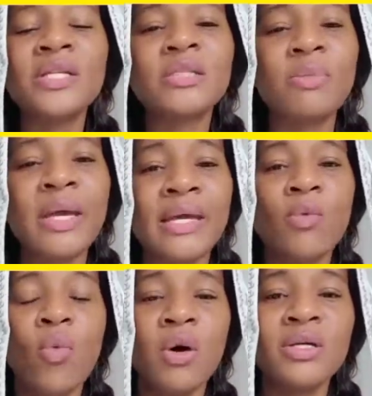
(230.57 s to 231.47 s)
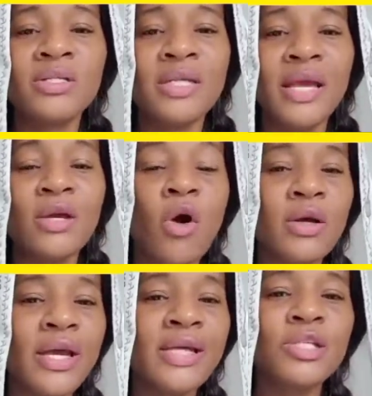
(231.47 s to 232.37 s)
This man was a
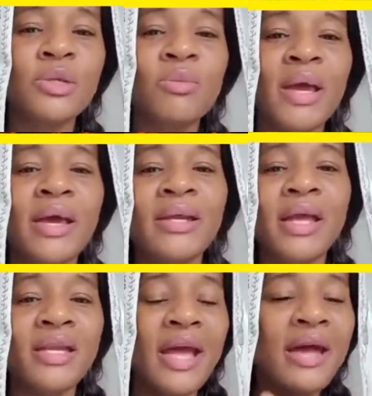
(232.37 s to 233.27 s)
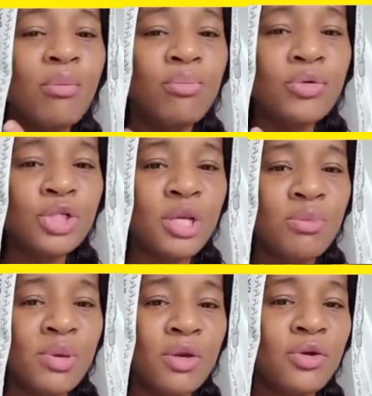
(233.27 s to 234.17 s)
Caucasian man, and he had a bushy
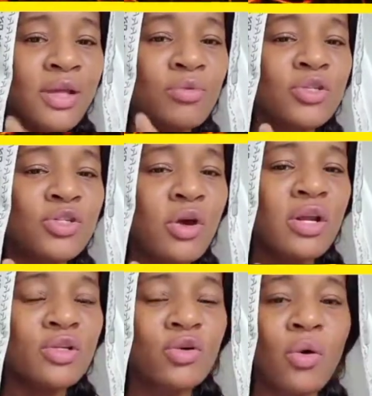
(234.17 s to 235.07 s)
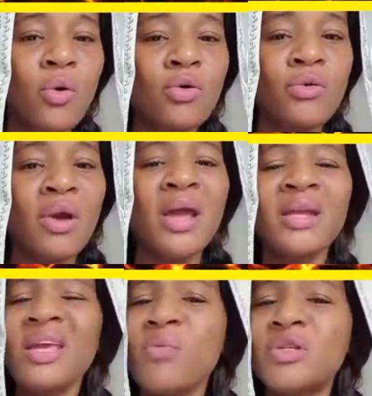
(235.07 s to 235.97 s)
beard that was starting to go gray,
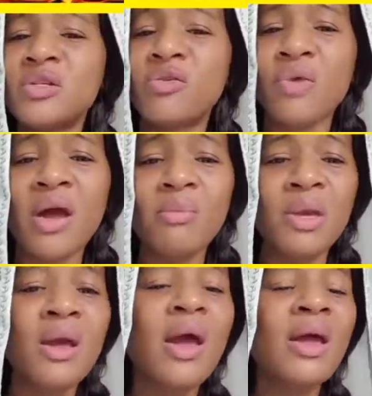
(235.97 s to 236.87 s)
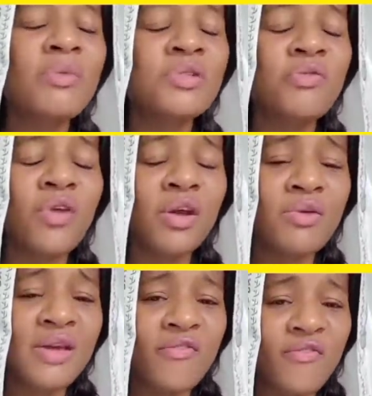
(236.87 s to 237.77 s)
and he was grimy, he was
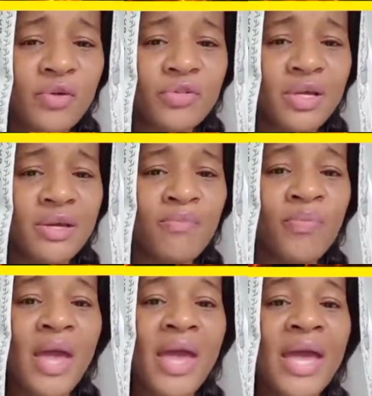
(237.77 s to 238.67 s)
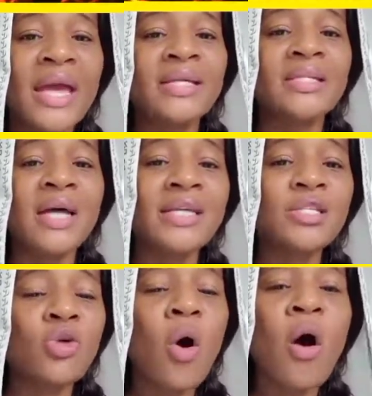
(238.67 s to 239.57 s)
very filthy, and I
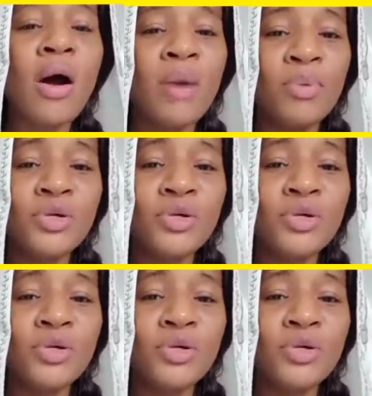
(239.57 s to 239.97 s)
saw a